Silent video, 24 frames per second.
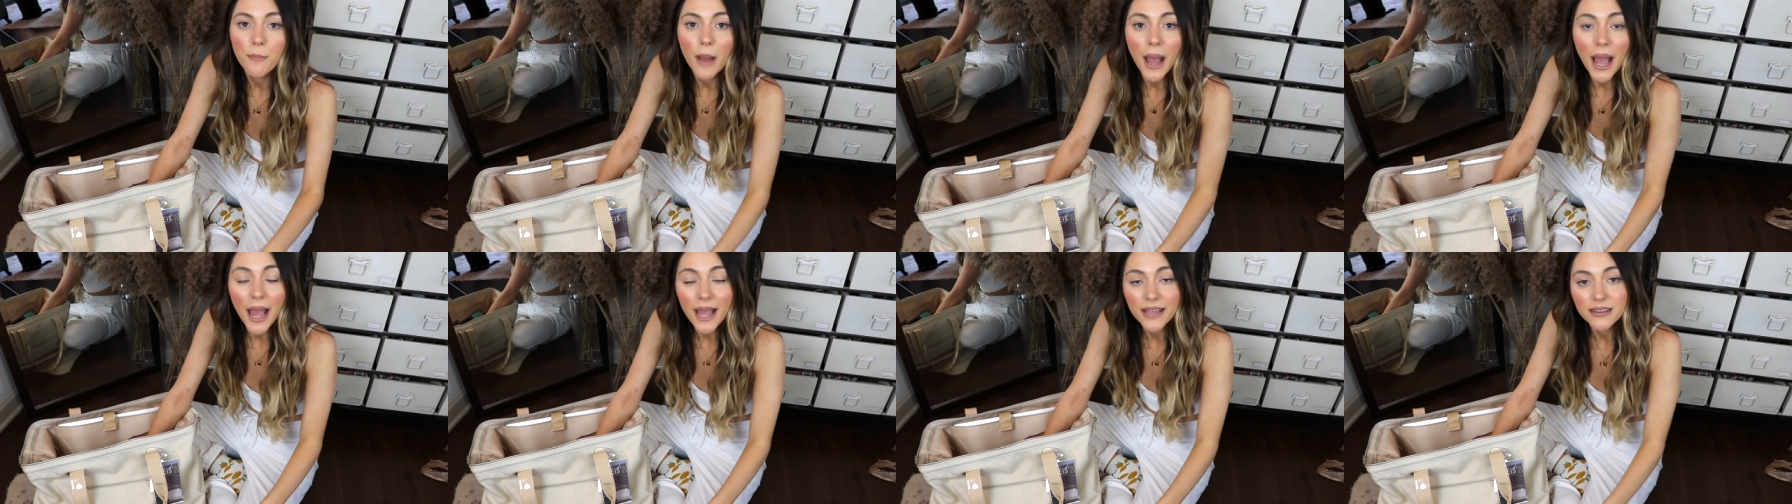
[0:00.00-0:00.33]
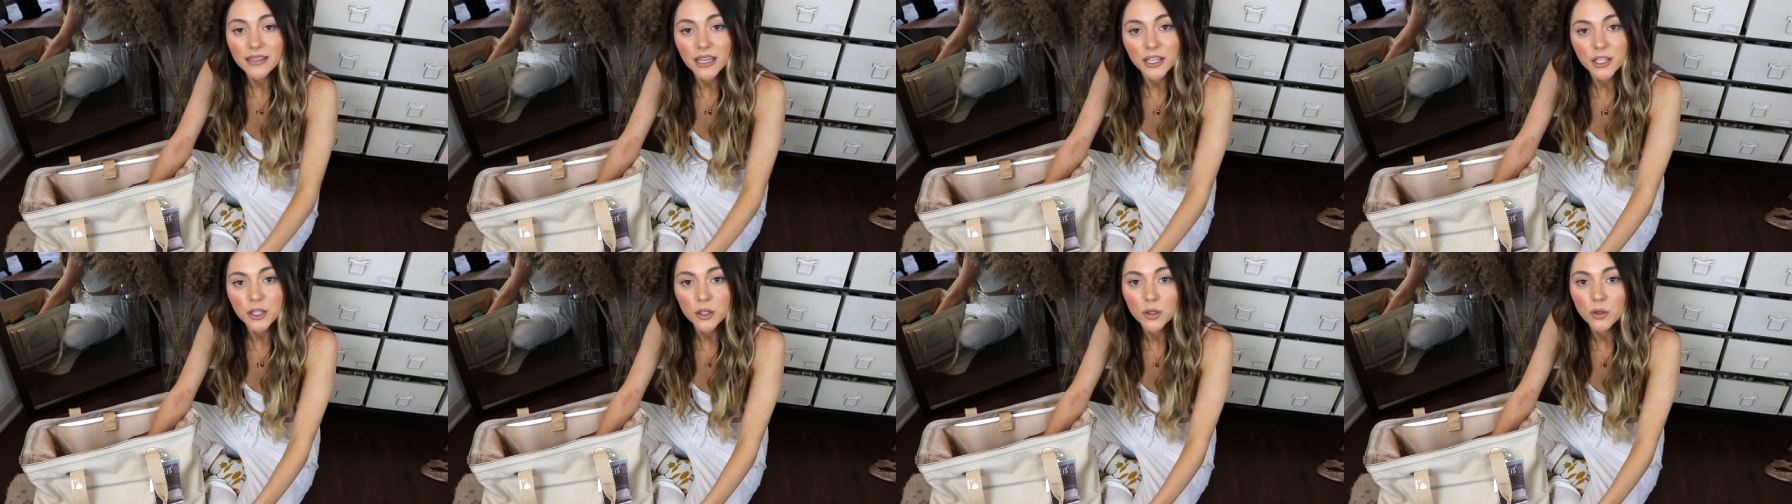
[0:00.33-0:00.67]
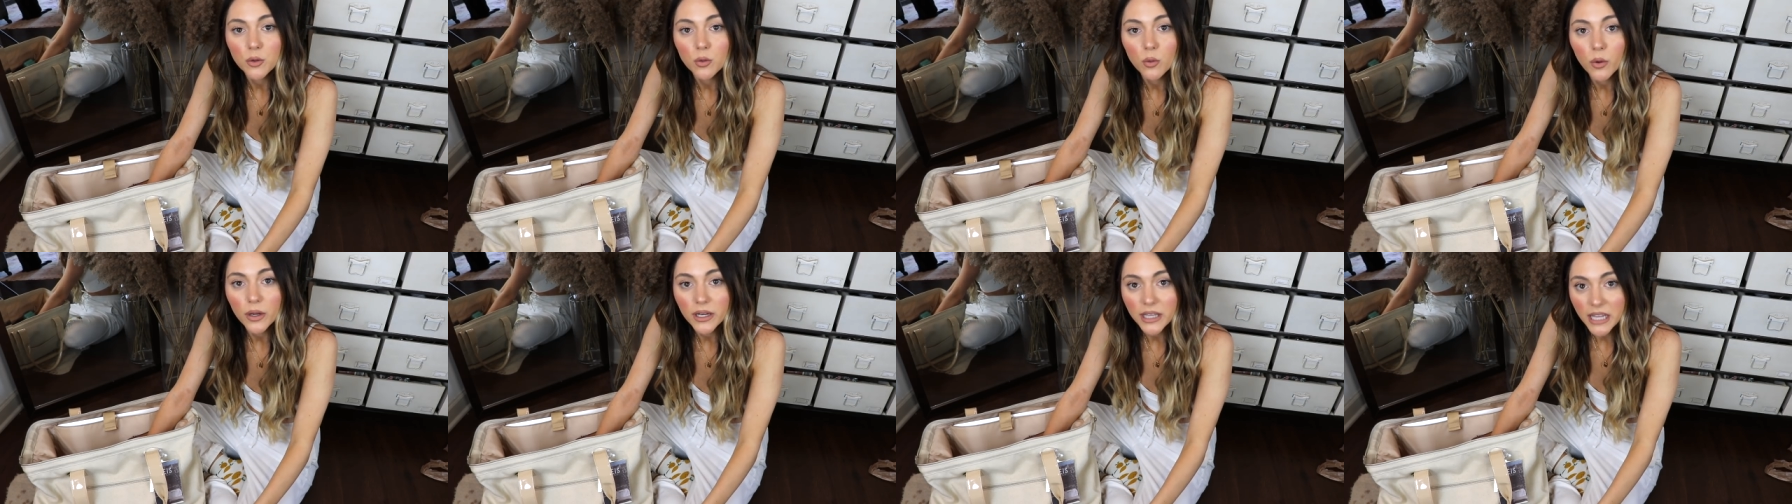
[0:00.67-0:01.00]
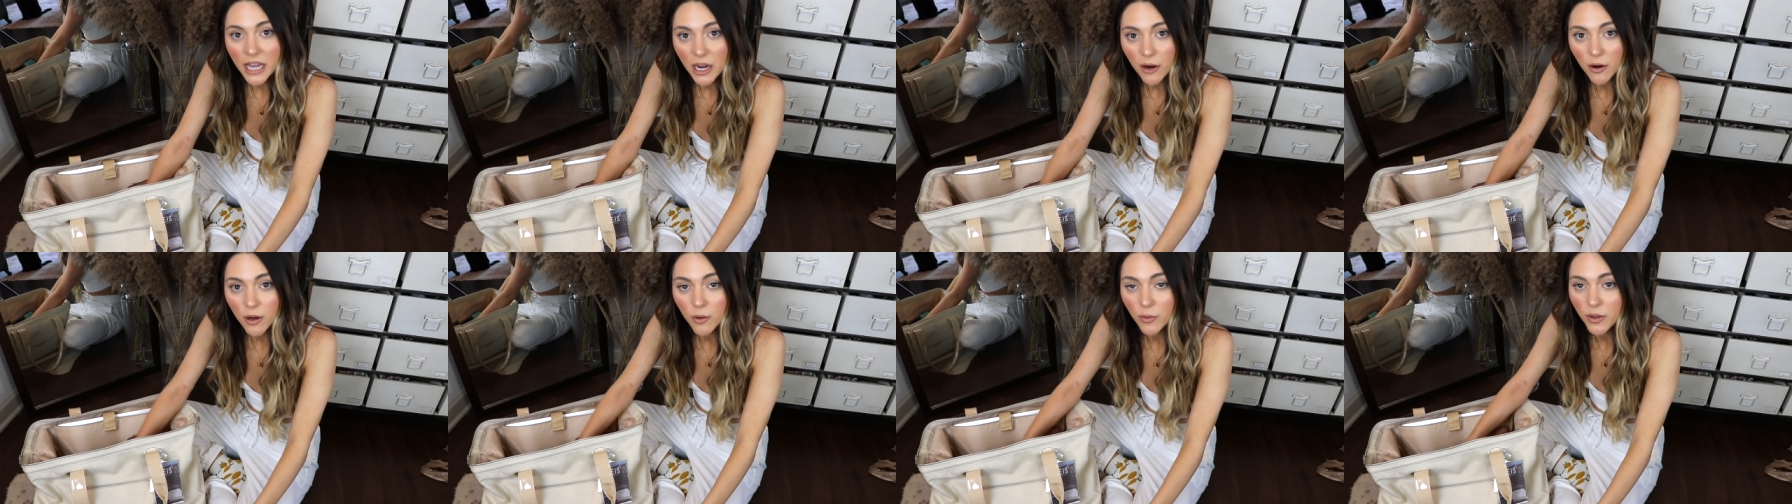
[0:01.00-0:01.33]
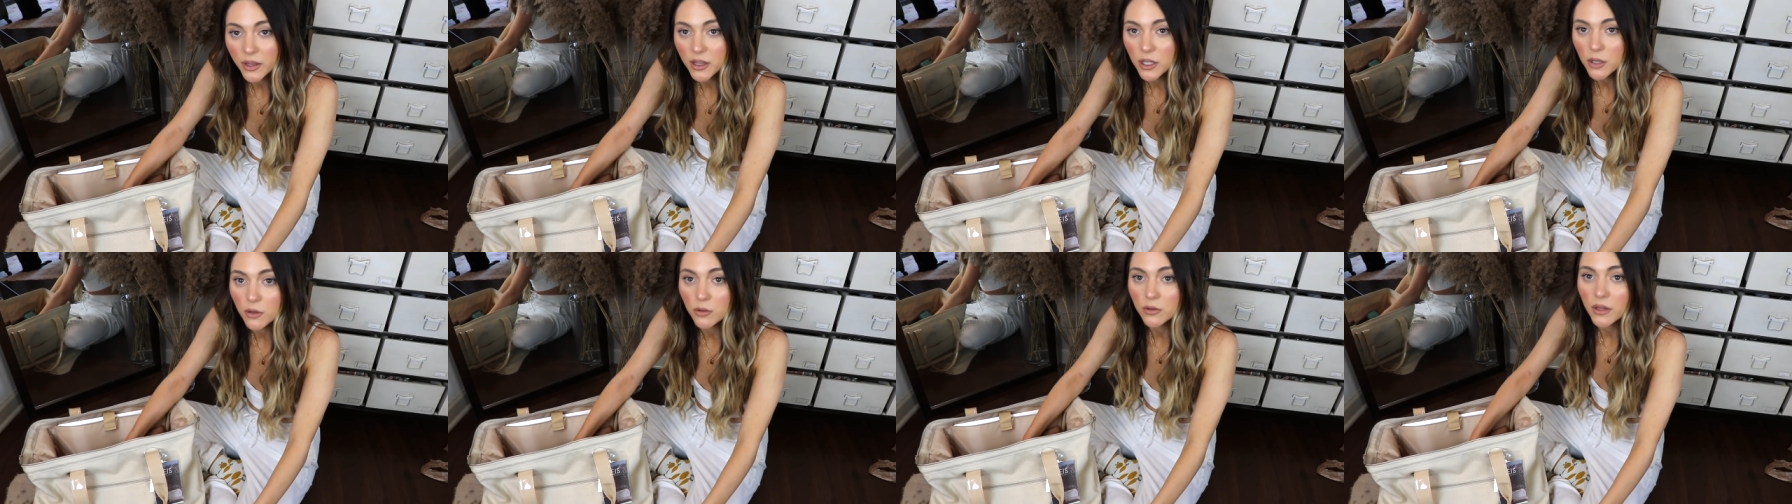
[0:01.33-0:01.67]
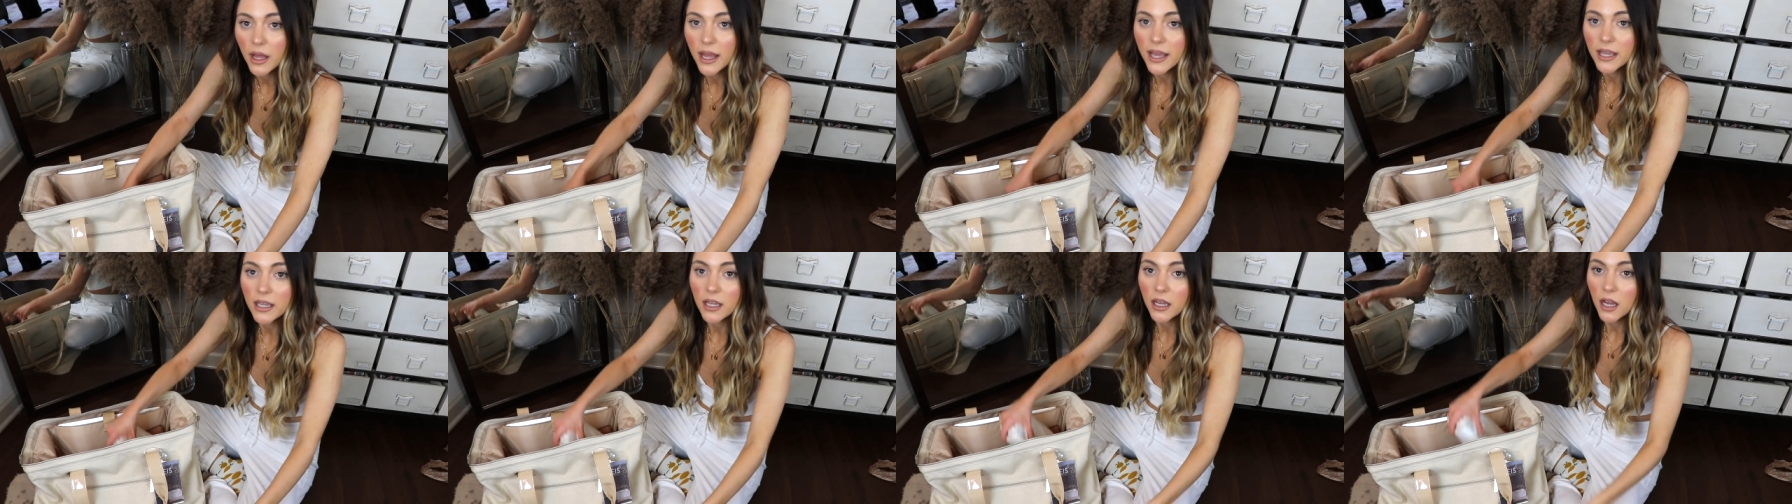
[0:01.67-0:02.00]
bag that you want to carry with you,
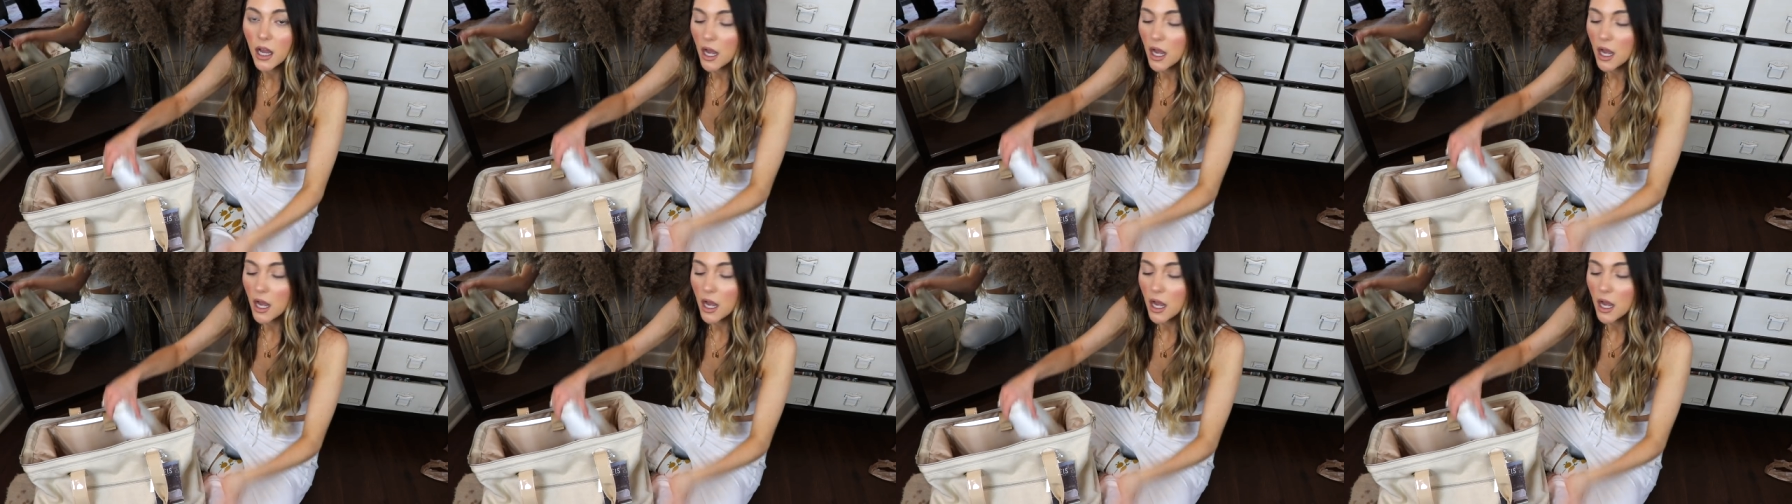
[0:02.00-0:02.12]
like